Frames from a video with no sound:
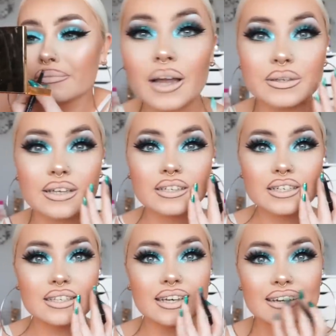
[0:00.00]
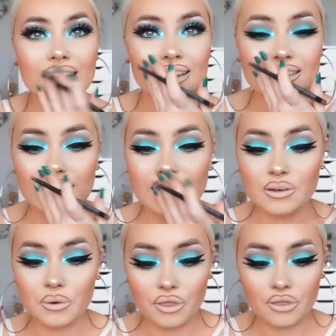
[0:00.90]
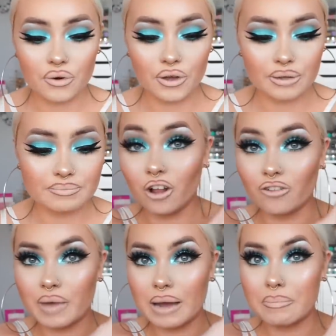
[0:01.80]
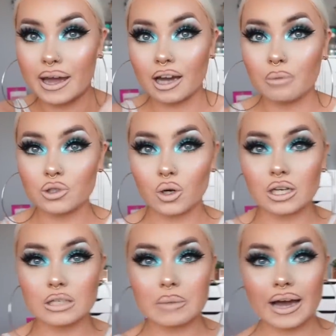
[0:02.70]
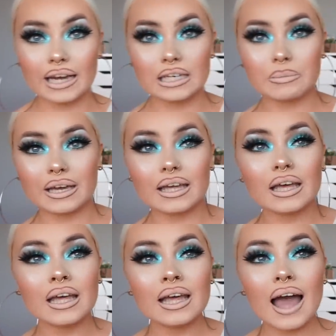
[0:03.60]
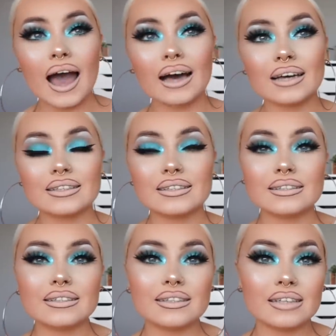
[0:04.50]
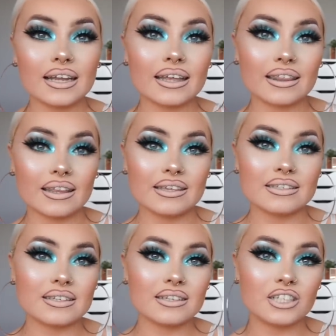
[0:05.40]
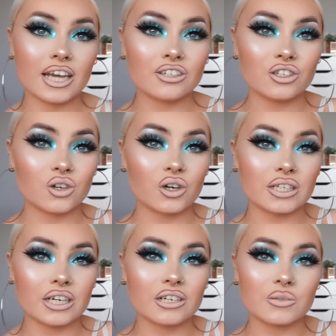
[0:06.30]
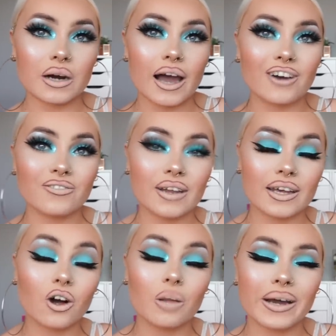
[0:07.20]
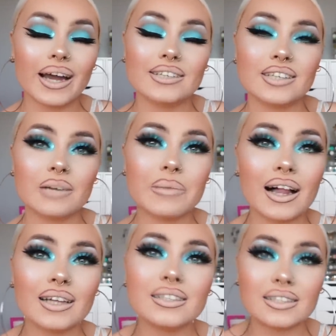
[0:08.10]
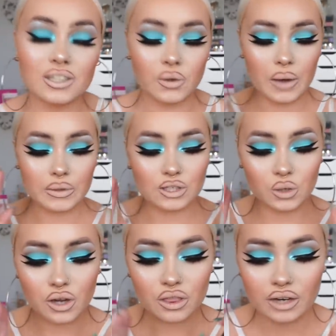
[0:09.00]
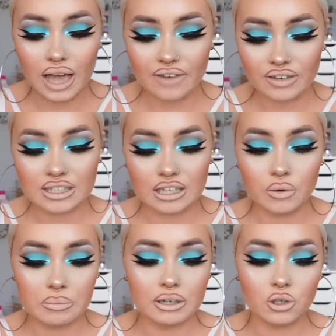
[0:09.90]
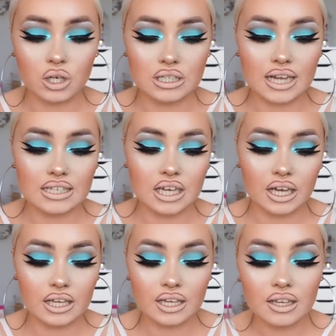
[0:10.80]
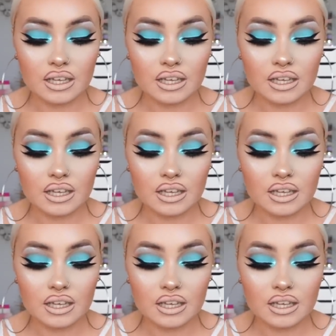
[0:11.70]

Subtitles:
I was actually sitting last night going through all of my makeup drawers behind me, and like these chest of drawers here is where I have like all my eyeshadow palettes. So I was sorting through every single one of my drawers last night,